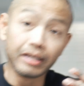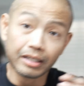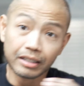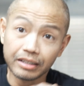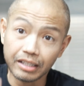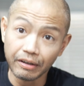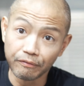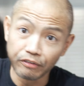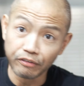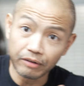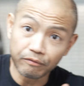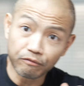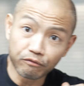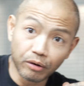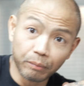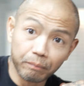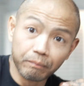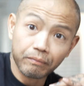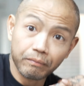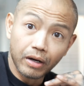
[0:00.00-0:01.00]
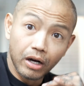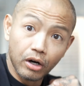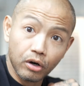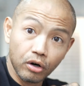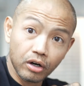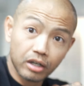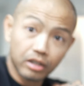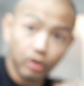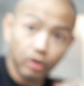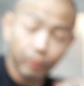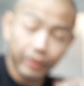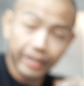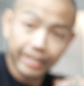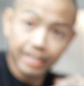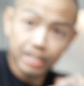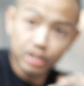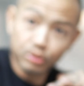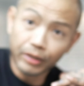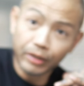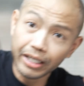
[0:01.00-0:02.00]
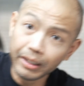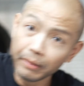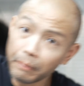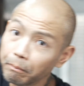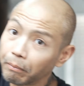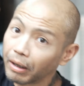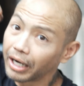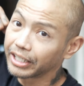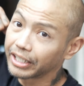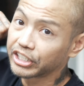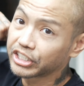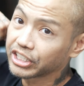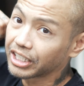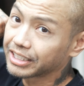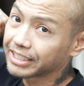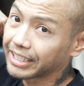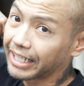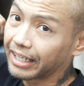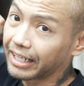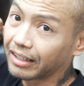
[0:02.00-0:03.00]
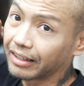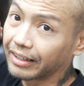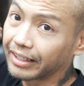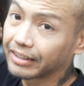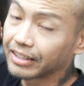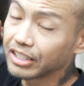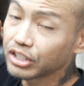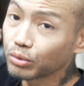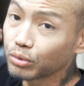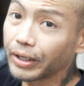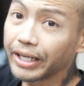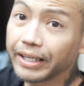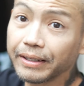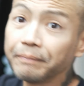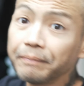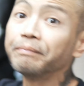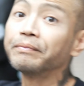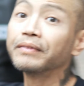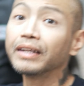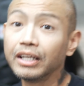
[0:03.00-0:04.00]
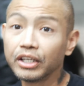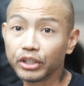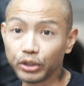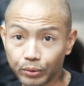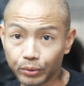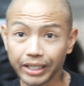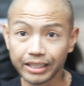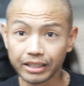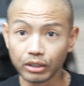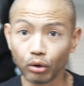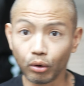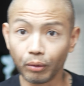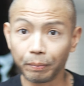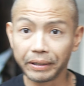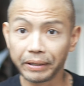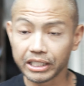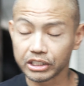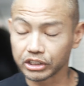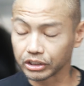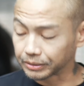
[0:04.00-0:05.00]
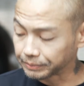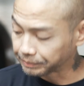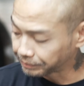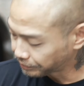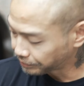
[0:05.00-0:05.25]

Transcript: different from a hook going this way, body shots angling this way. You get the whole picture.